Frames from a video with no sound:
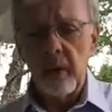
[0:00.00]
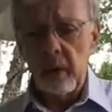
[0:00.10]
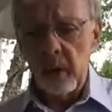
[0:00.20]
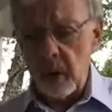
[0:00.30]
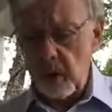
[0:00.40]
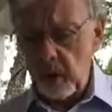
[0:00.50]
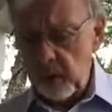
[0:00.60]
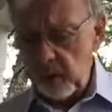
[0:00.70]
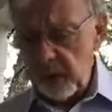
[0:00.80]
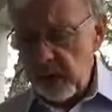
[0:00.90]
You know,
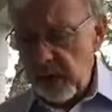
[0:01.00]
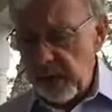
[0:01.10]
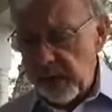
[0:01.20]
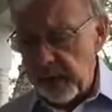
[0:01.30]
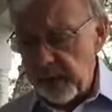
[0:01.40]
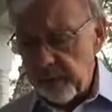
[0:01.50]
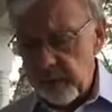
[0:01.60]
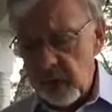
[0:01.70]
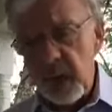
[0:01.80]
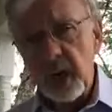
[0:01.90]
when we die,
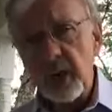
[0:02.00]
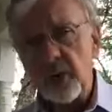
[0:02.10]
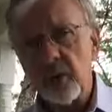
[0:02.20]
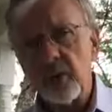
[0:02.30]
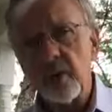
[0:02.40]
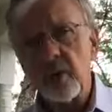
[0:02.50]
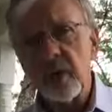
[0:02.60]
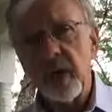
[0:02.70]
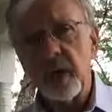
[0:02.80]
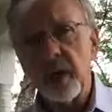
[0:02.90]
the angels will
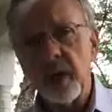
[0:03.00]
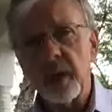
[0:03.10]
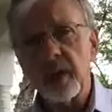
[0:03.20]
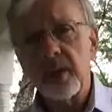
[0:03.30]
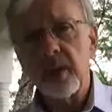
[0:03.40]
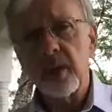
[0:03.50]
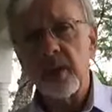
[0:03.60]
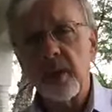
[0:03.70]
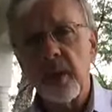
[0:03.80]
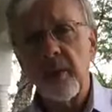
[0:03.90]
take us,
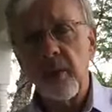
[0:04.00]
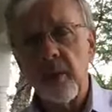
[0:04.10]
if we're